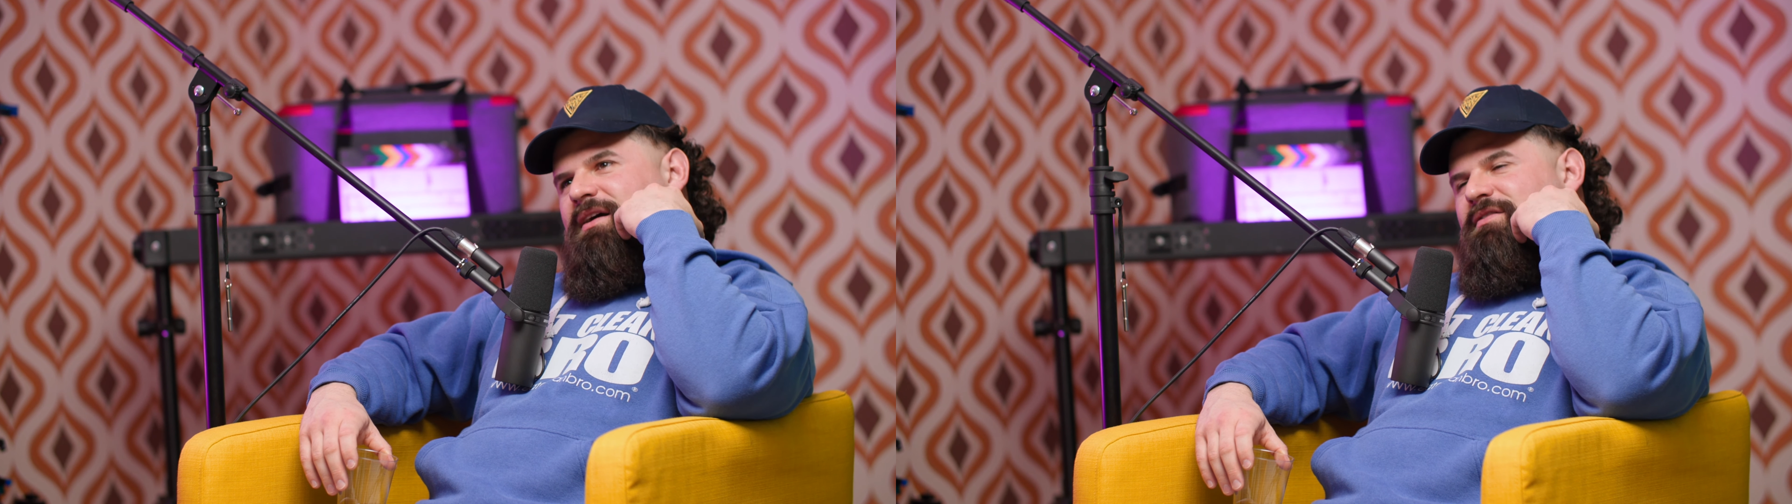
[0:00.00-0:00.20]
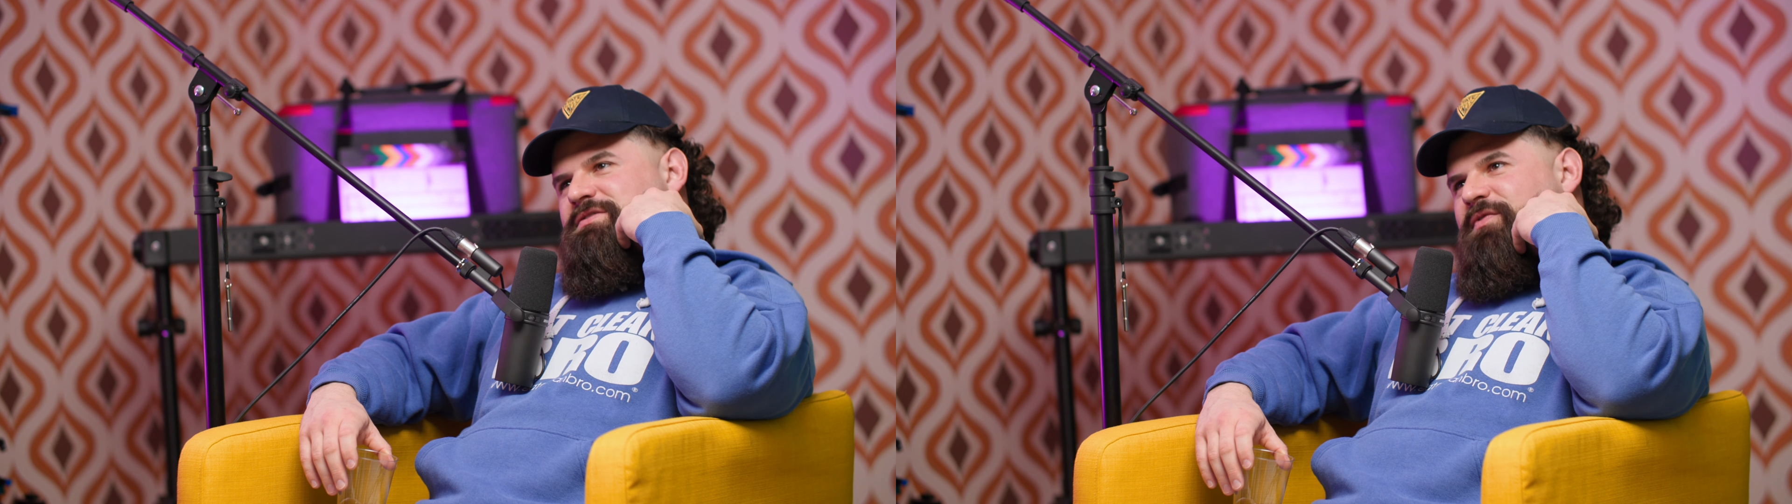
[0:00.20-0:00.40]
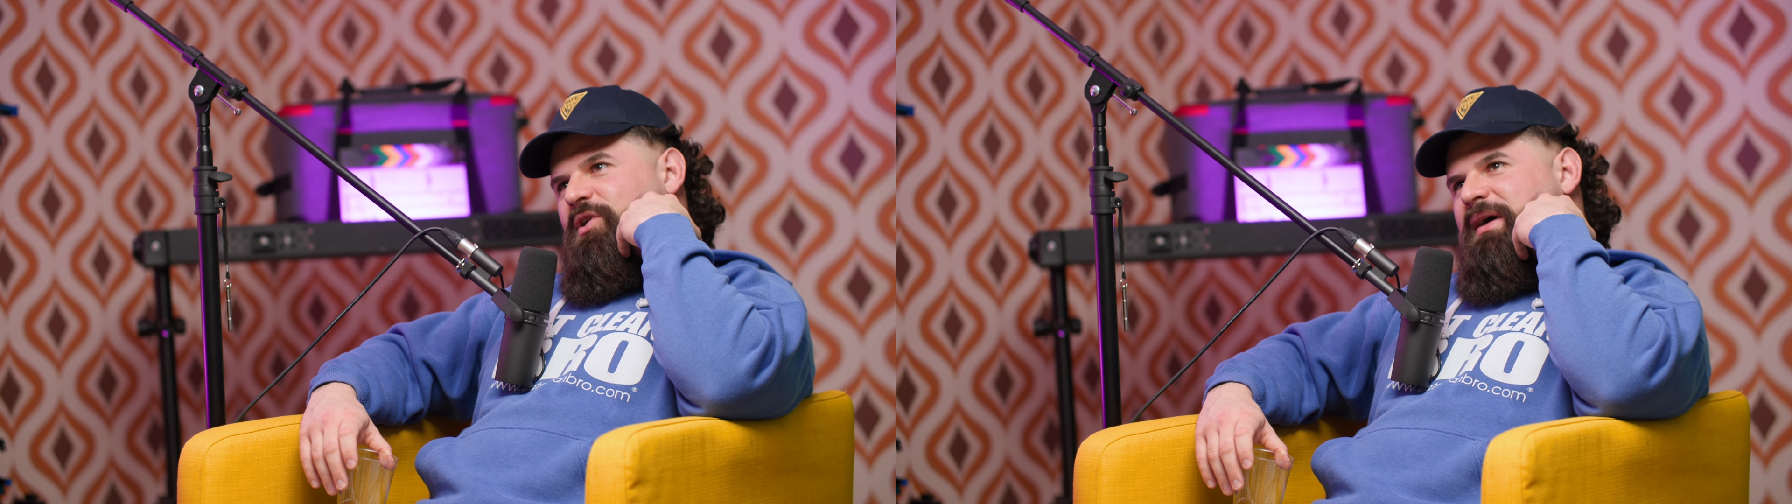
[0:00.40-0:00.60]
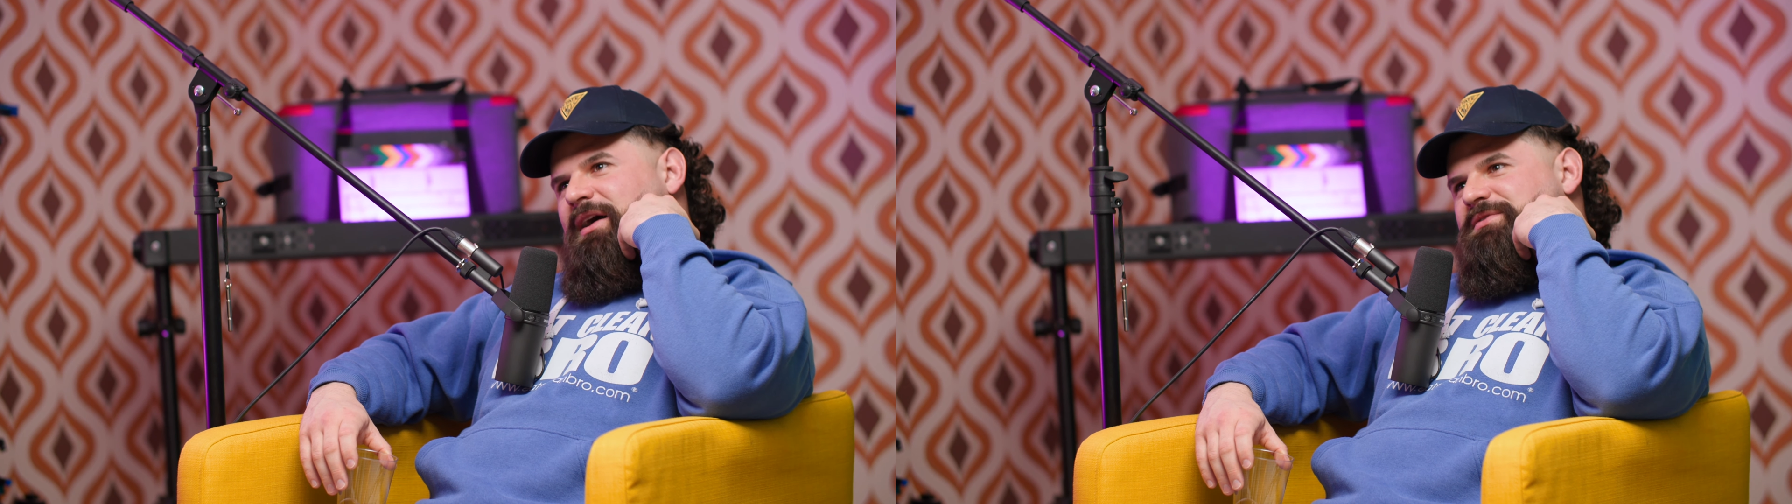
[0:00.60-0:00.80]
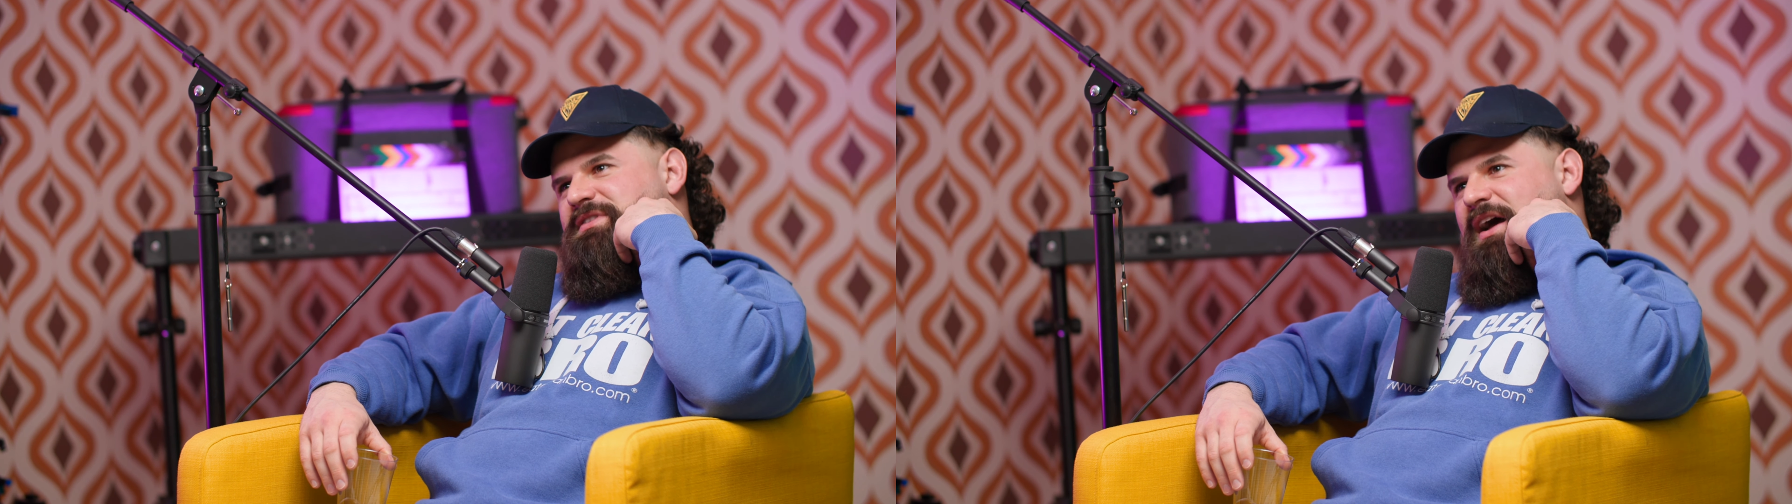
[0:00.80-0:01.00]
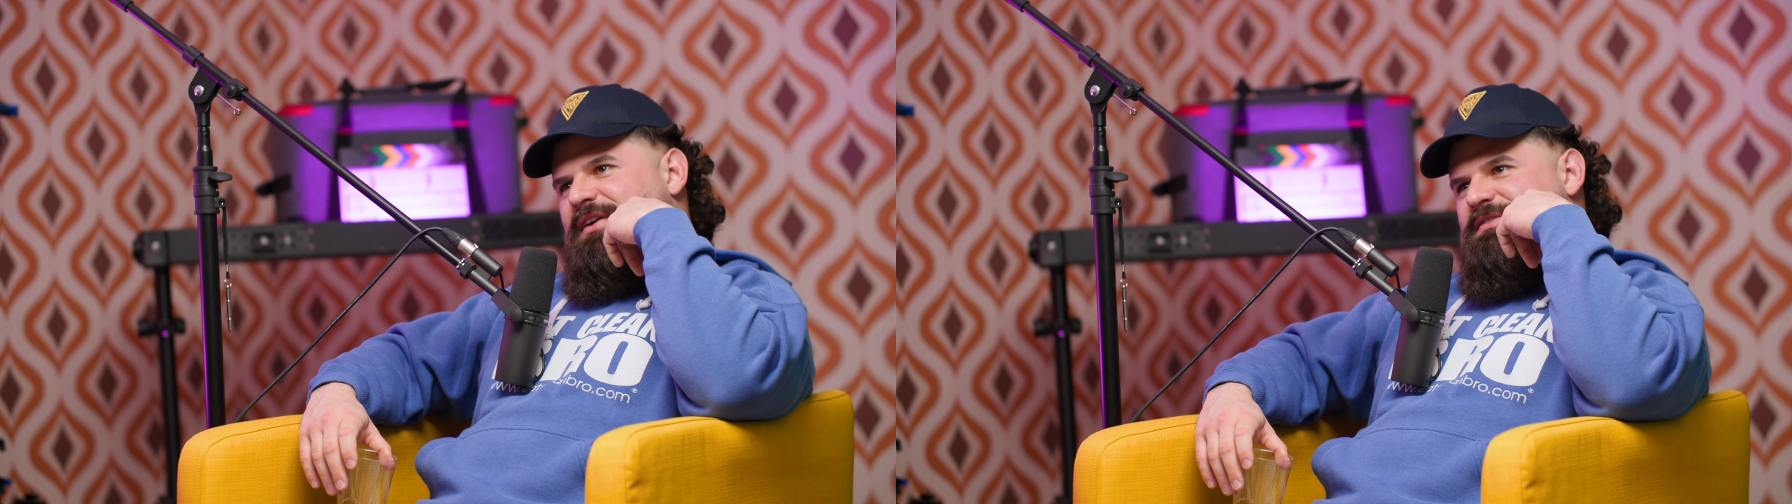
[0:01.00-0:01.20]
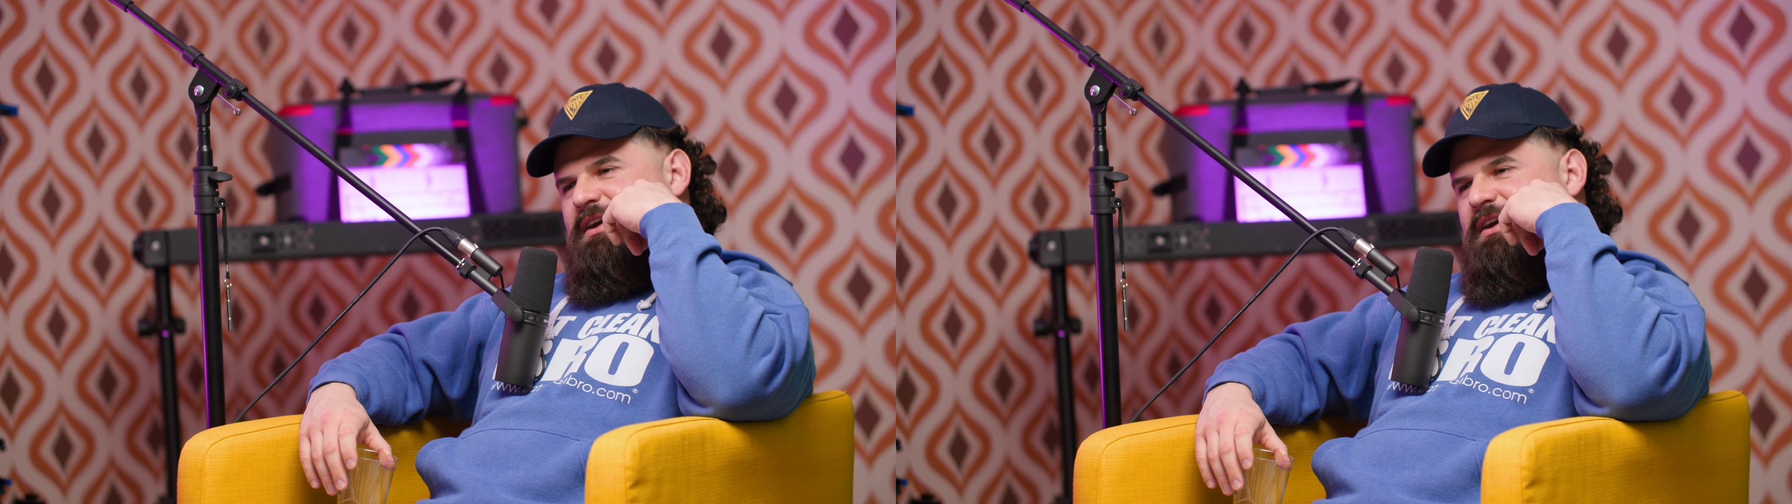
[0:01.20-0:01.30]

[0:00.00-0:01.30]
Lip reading: as far back with Scally as